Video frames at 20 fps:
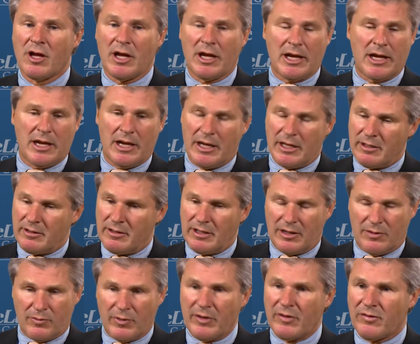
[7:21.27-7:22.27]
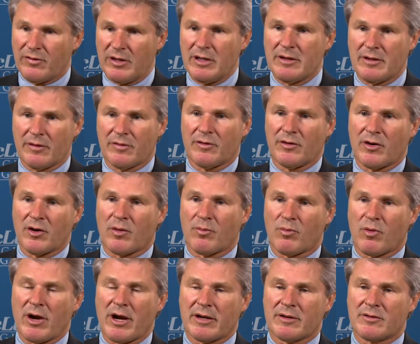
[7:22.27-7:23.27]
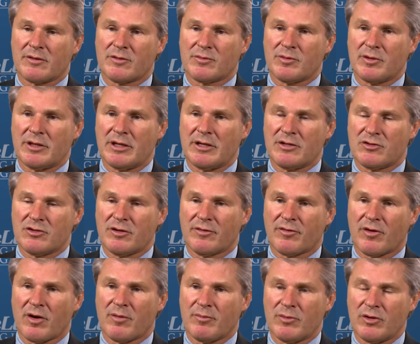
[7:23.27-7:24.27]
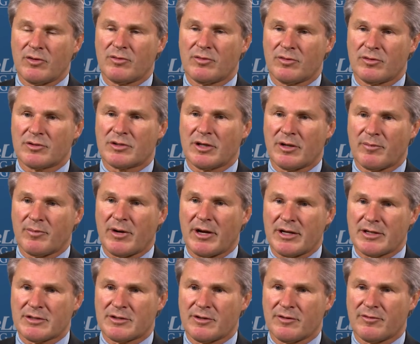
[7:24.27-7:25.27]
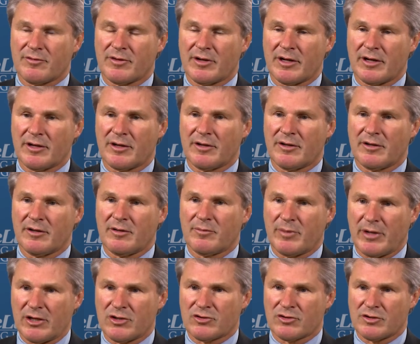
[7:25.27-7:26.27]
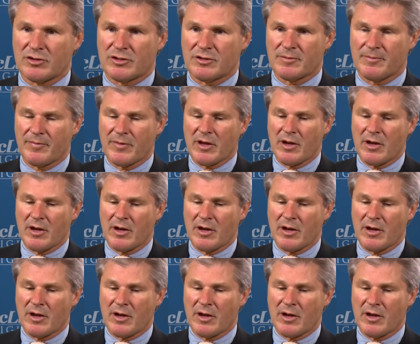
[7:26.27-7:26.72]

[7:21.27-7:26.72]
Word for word: And, and we see this in our practice with EGFR mutant uh, positive uh, patients.